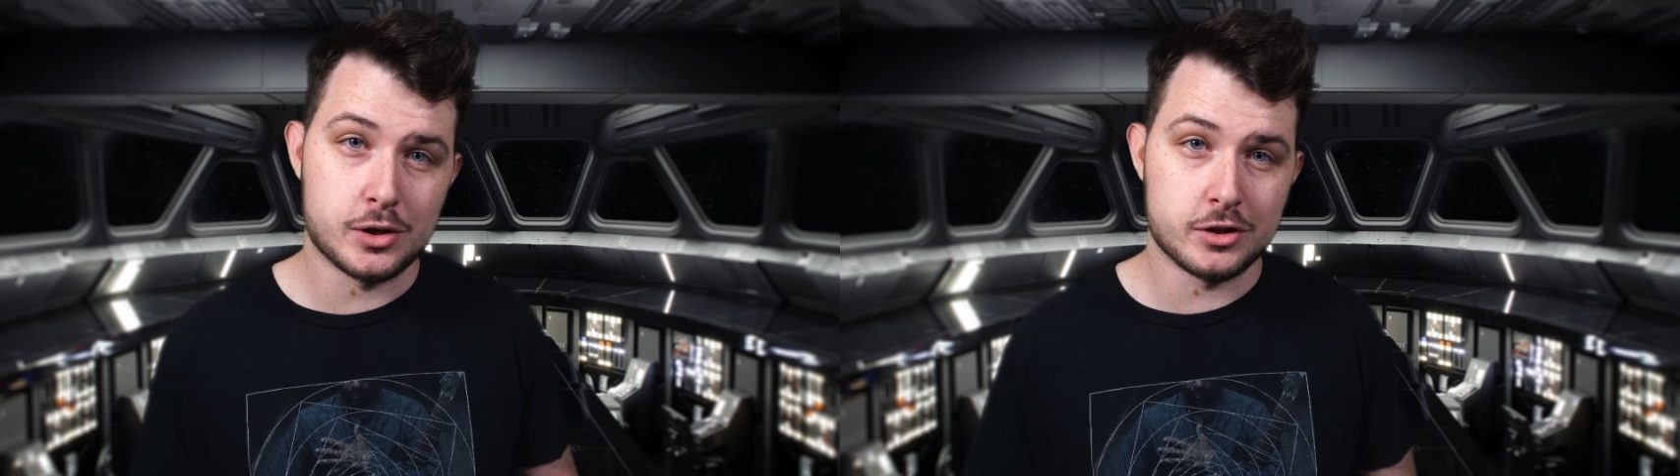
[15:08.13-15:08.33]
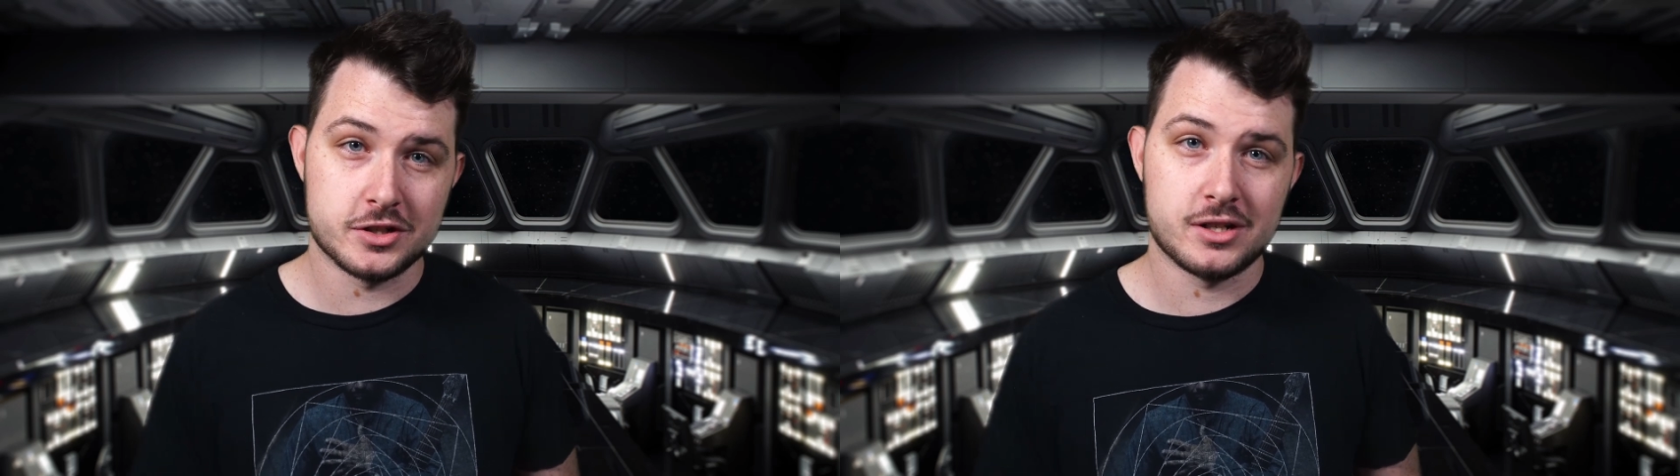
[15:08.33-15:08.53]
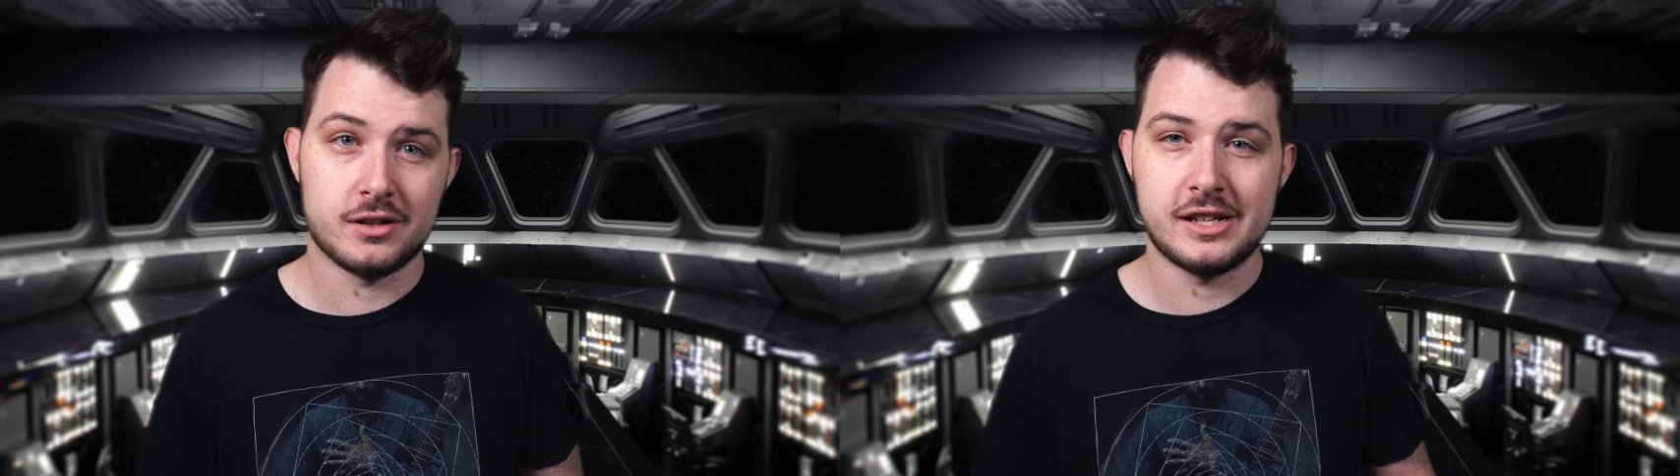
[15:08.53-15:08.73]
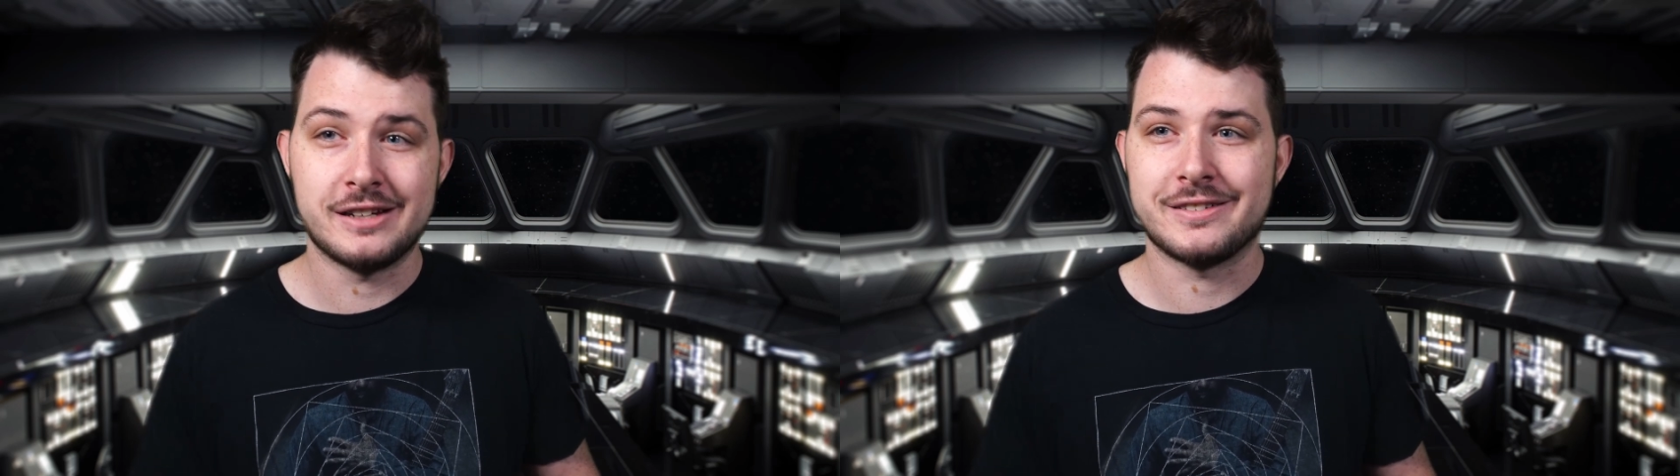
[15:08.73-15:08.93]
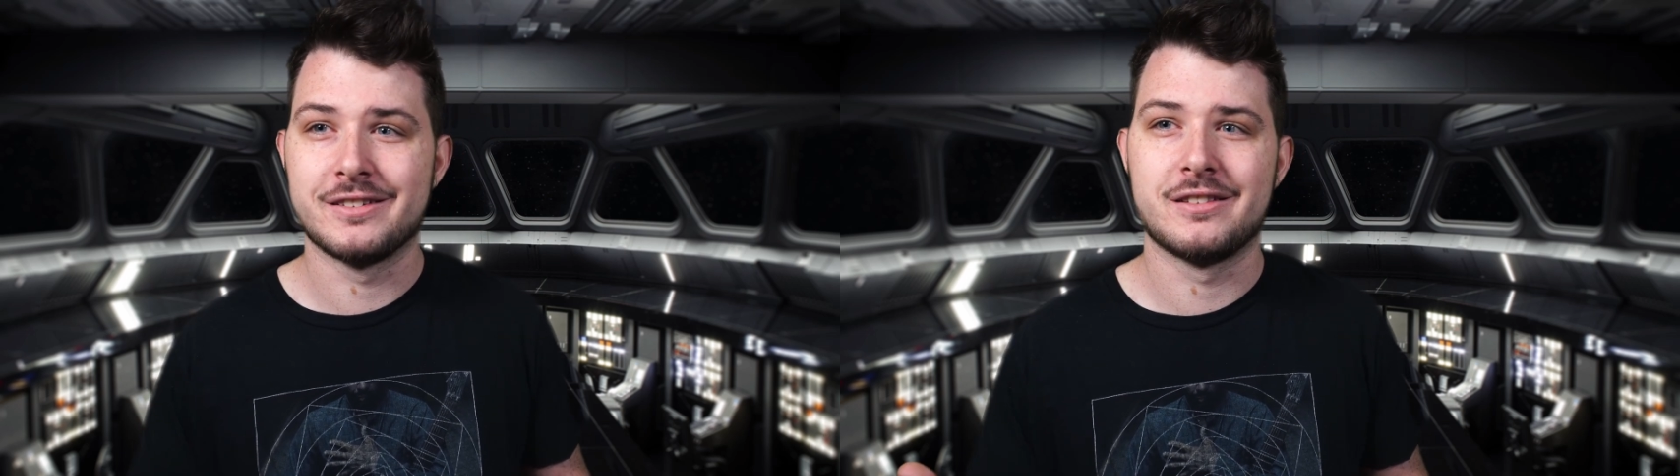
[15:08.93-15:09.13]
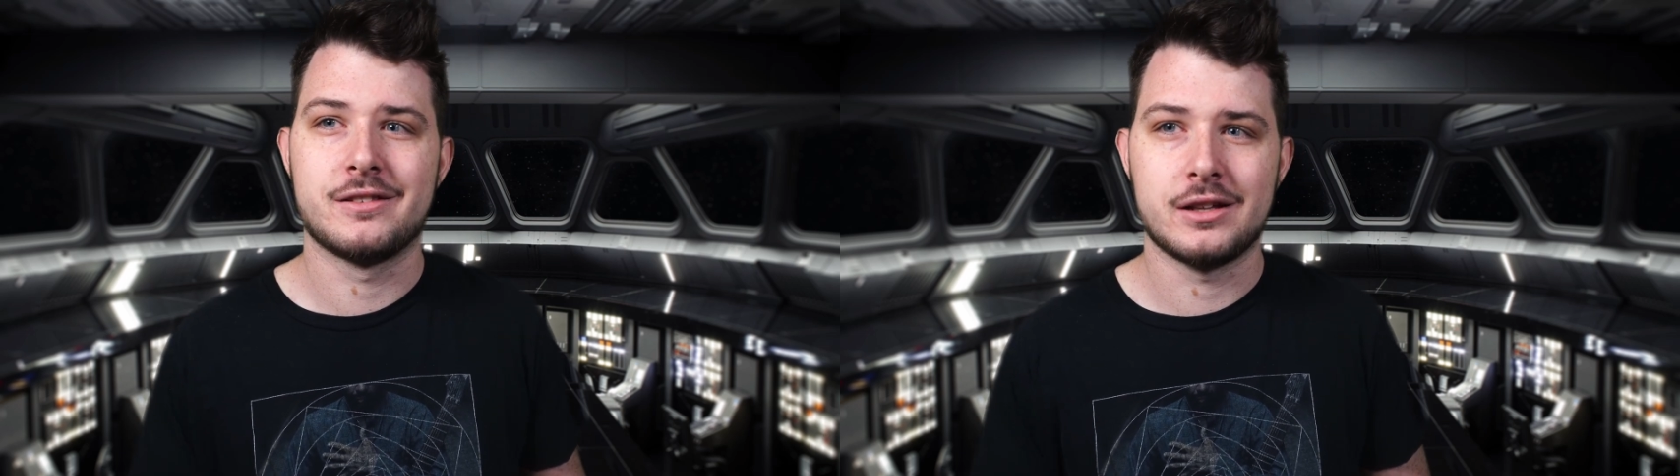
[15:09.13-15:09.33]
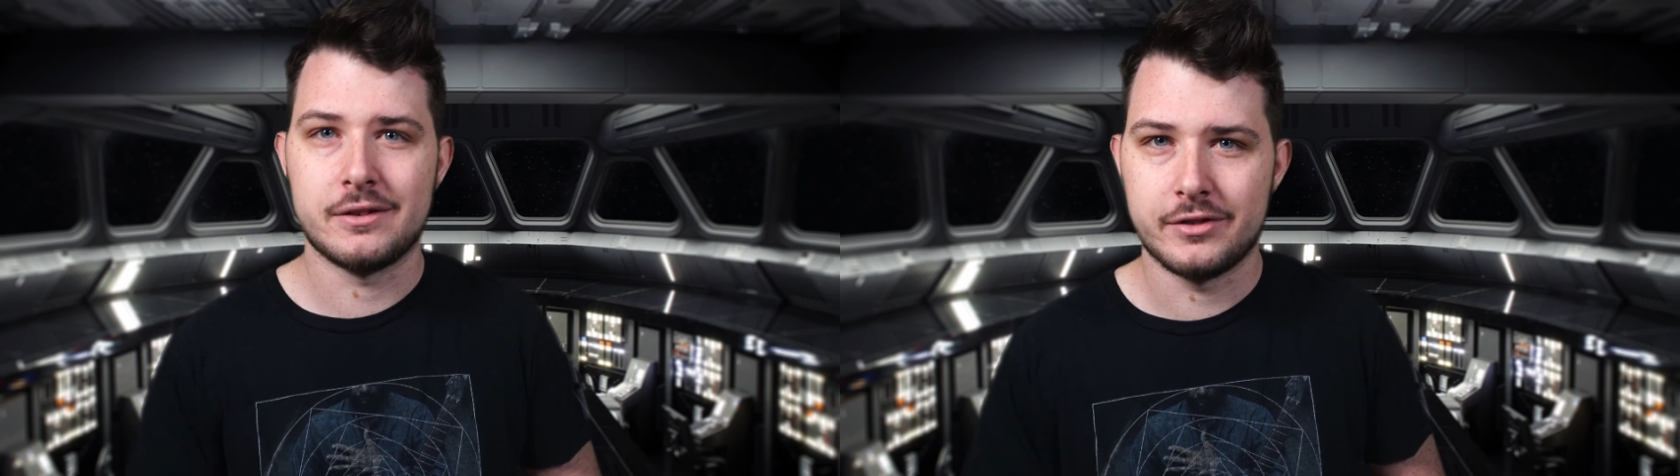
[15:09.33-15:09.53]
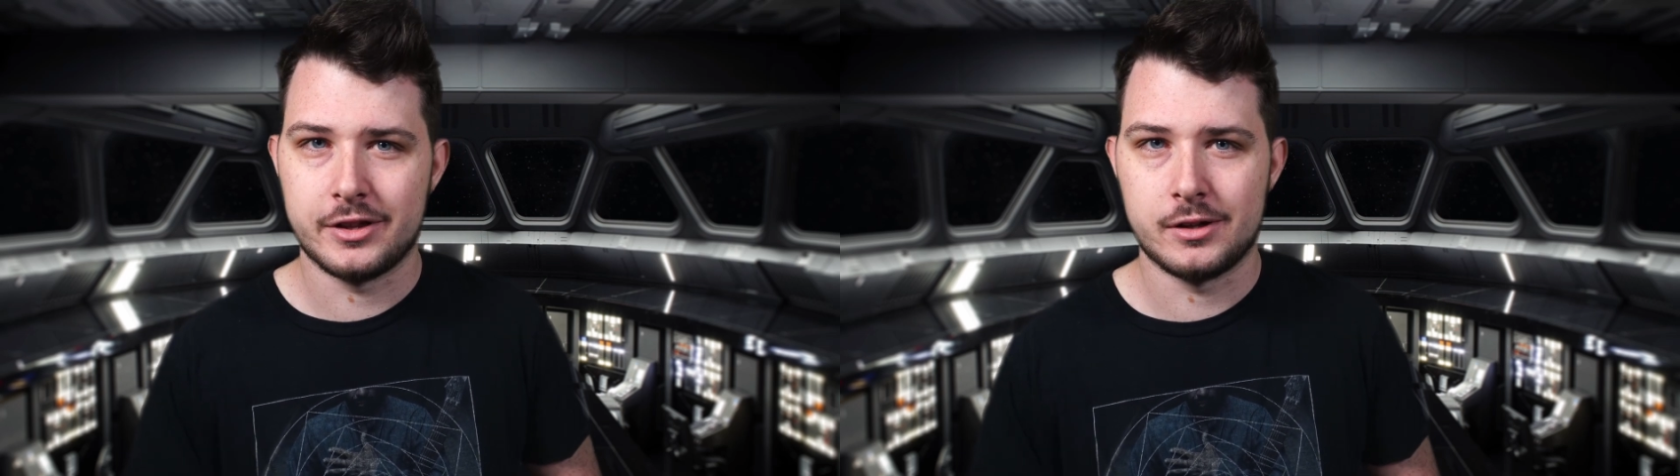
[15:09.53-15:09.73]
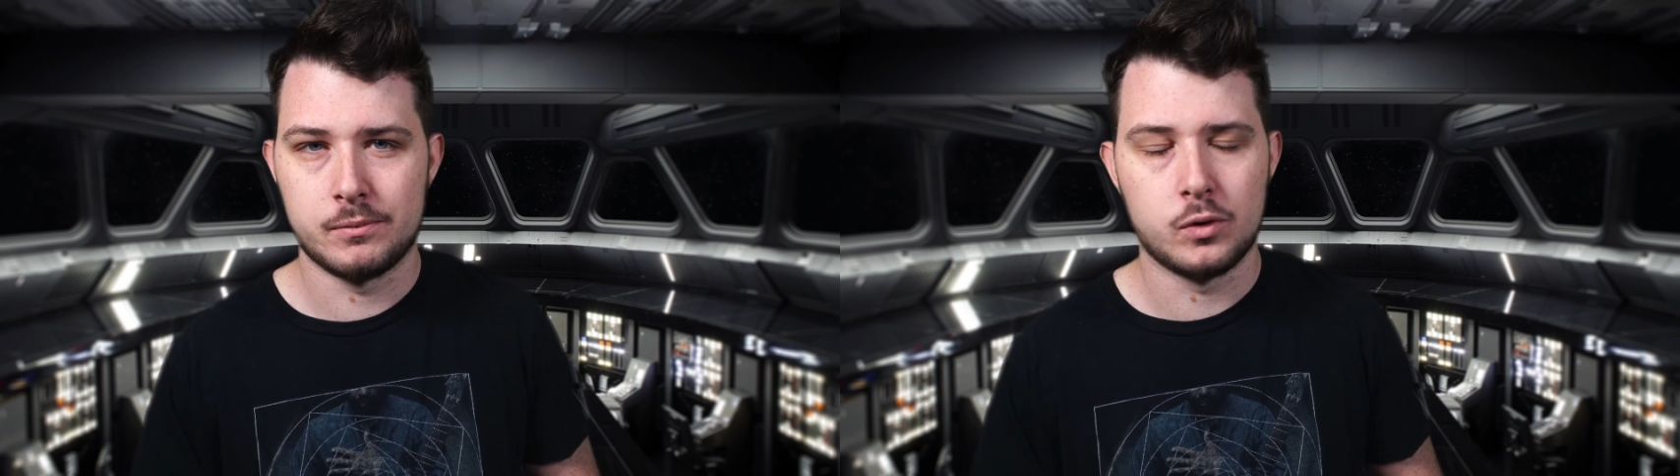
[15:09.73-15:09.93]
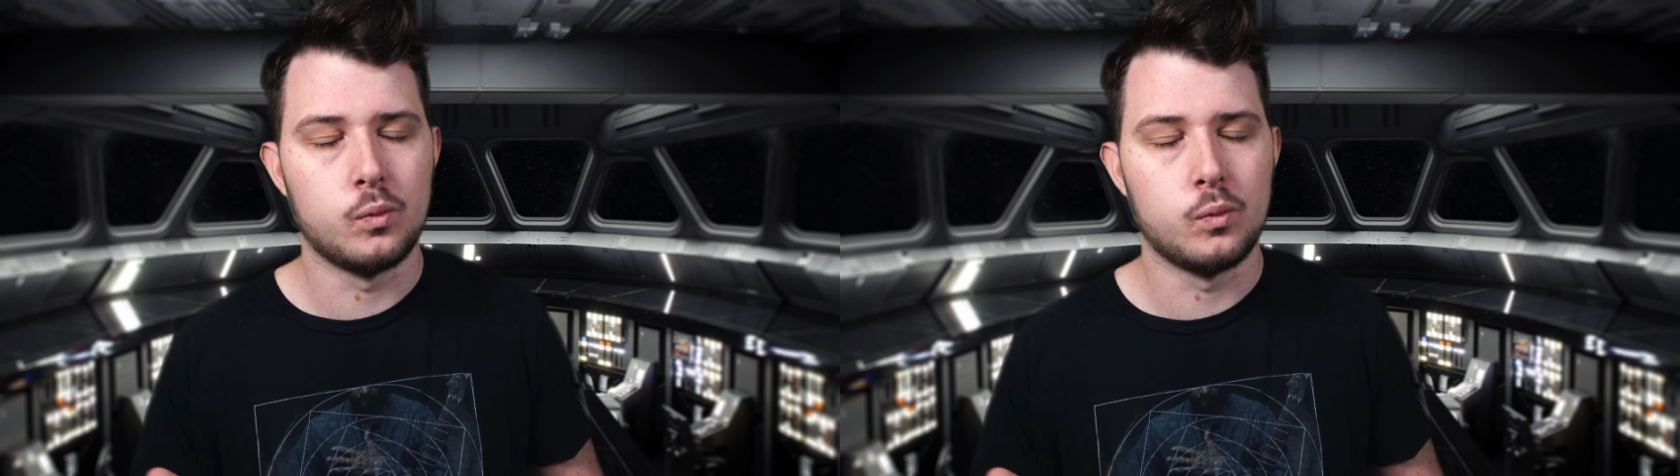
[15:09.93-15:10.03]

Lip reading: personally love them